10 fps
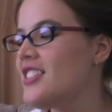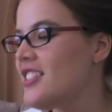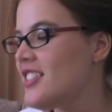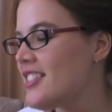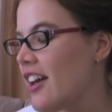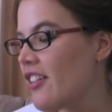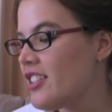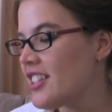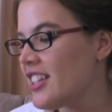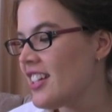
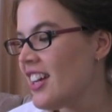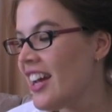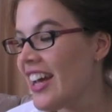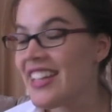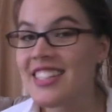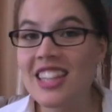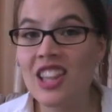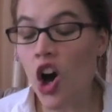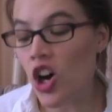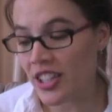sincerity, his
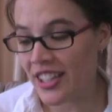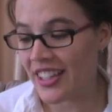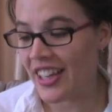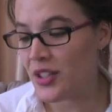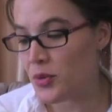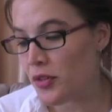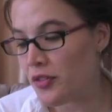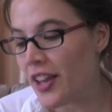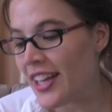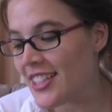longing is
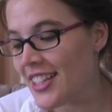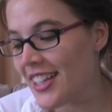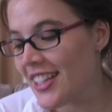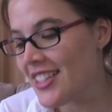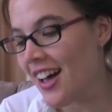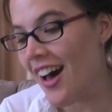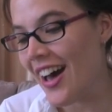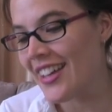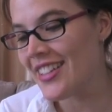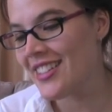reflected in his
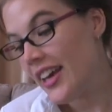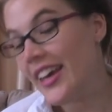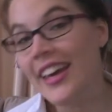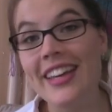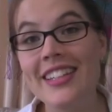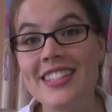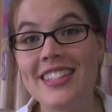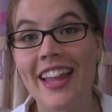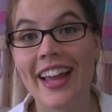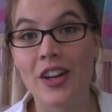eyes. He
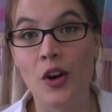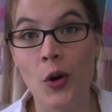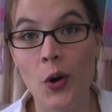eats like a